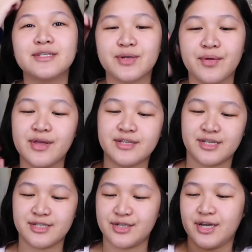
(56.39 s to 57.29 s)
So this
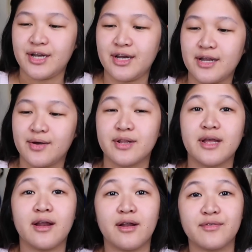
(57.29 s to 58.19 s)
is really good.
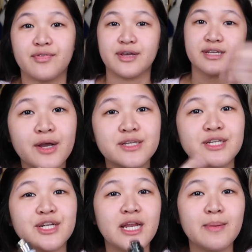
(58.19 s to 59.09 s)
I love this because
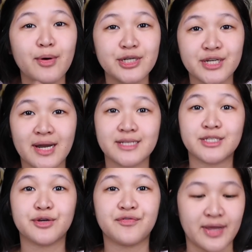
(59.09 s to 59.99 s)
it really
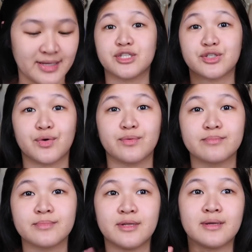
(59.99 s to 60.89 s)
moisturizes your face. So
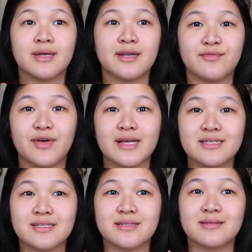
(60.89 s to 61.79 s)
invest.